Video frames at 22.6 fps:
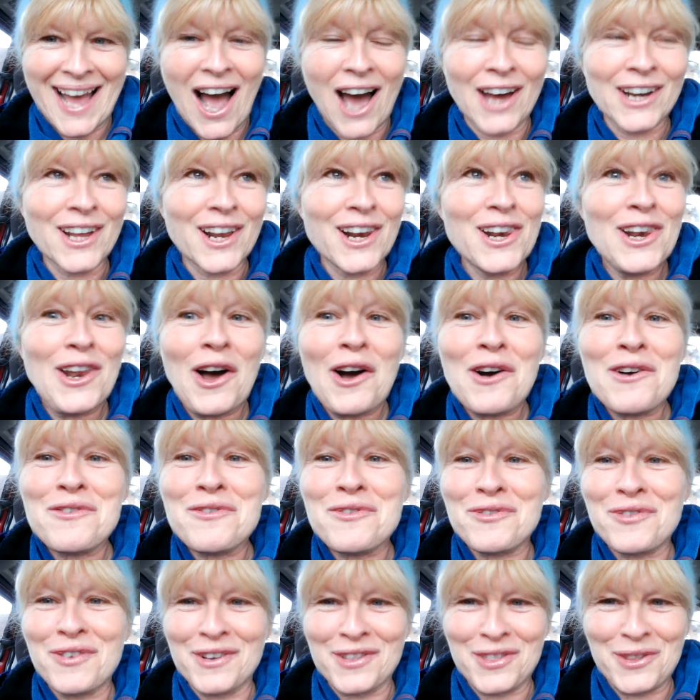And I
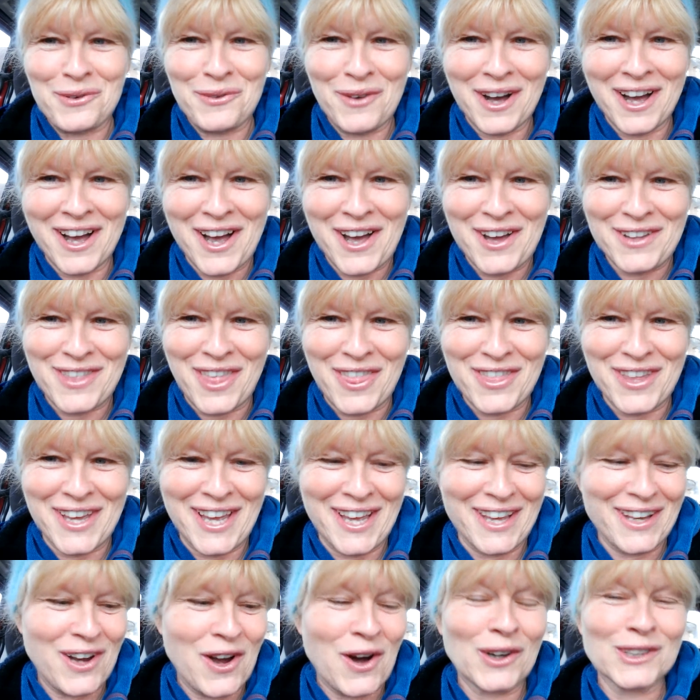love the word that
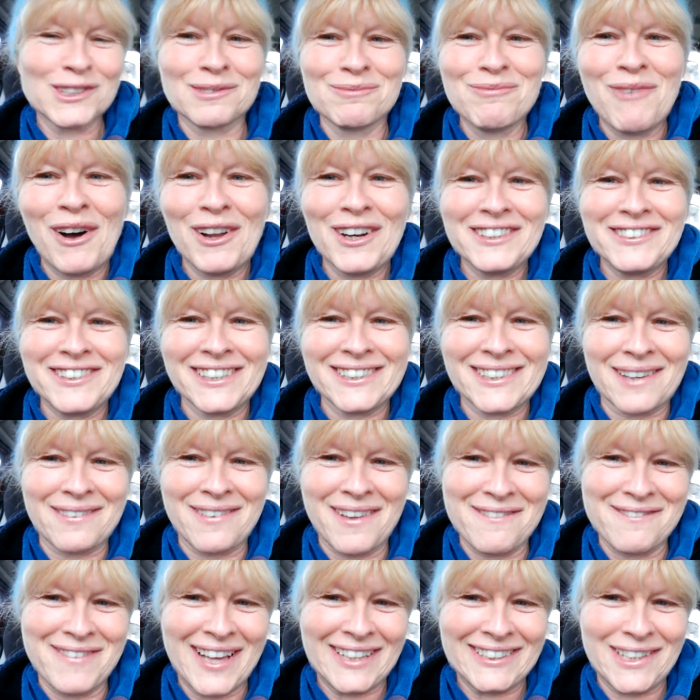the cosmologists have
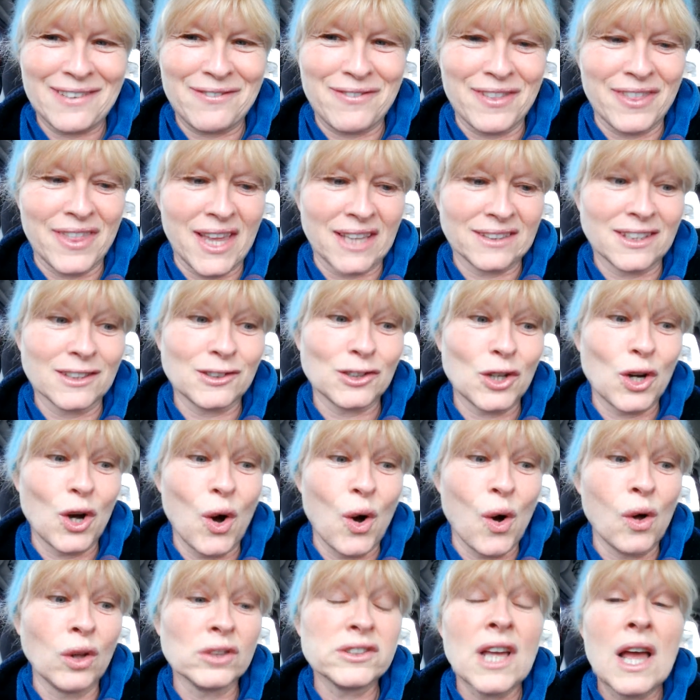invented for this. It's
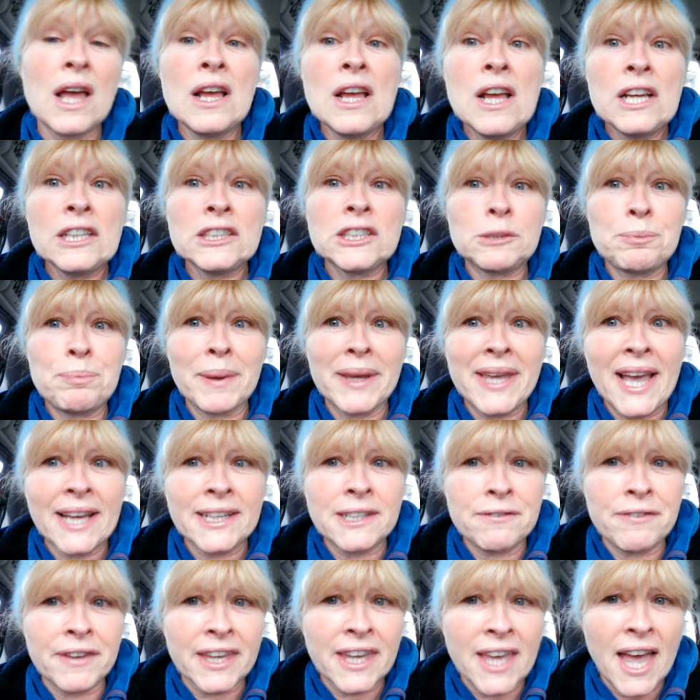called
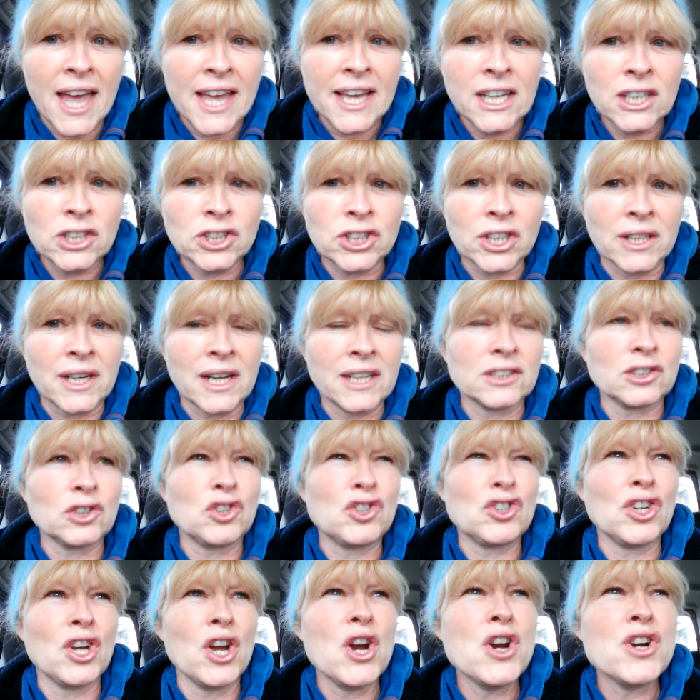spaghettification. It's
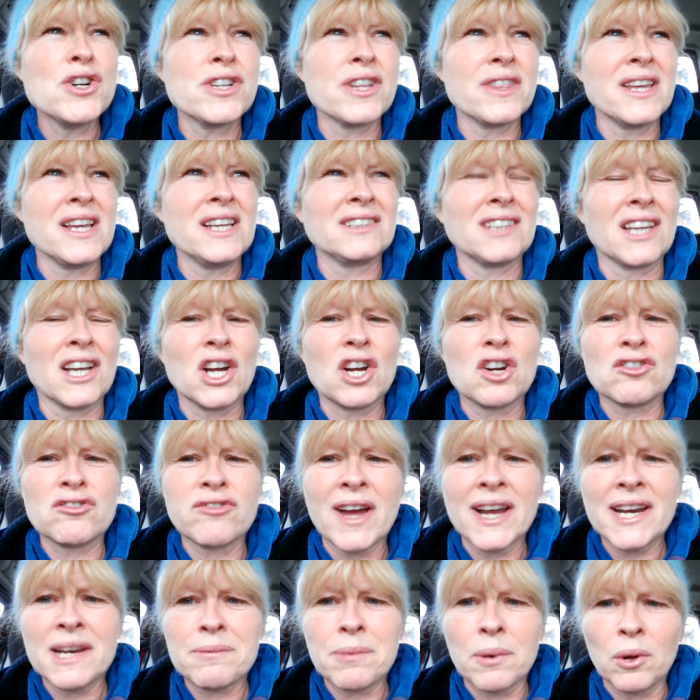due to these
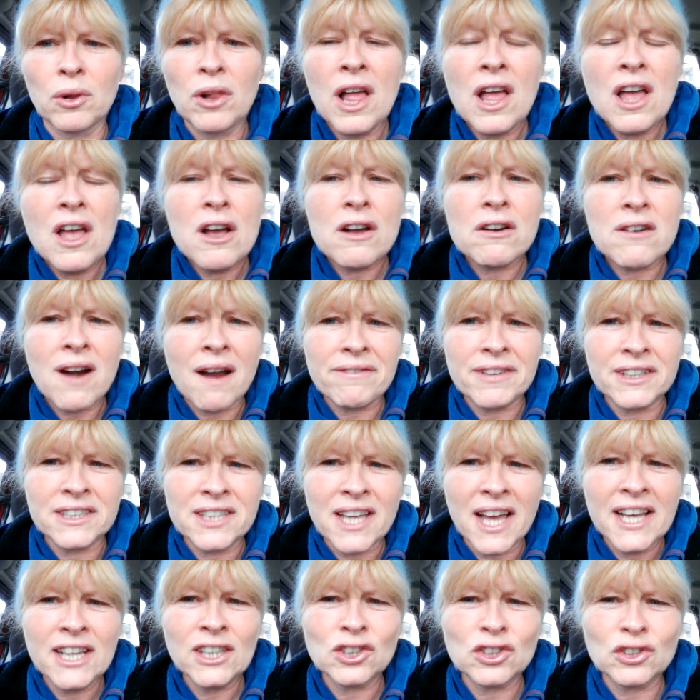incredible
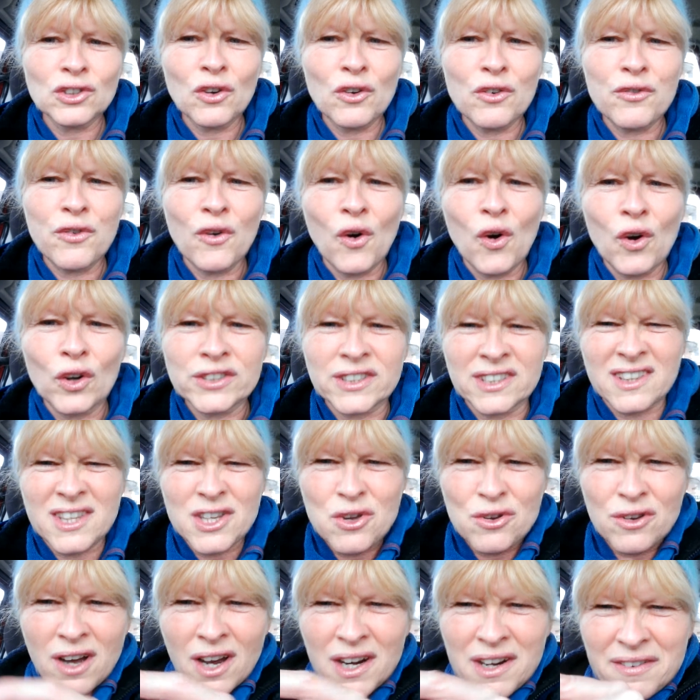gravitational forces that
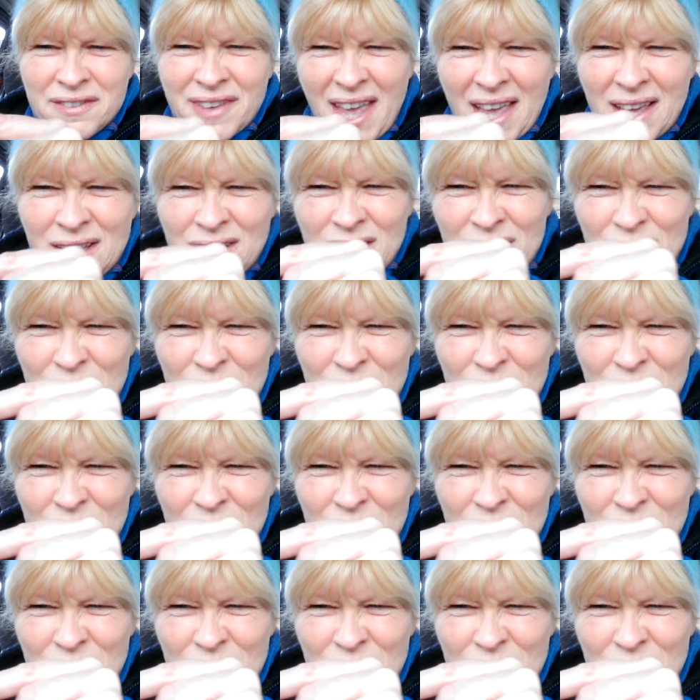you kind of get